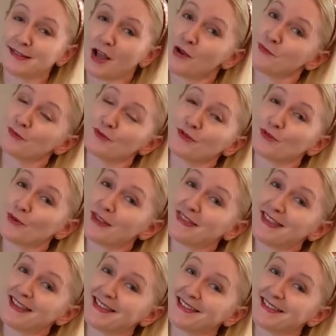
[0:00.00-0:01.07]
Hope you enjoyed
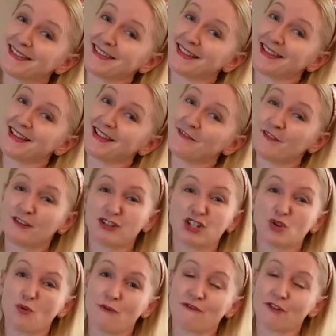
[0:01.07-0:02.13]
this very
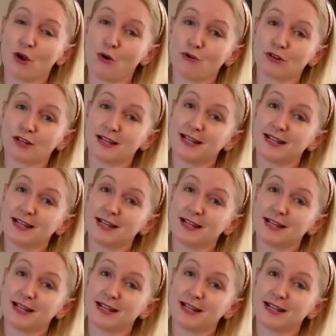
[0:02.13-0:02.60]
short vlog.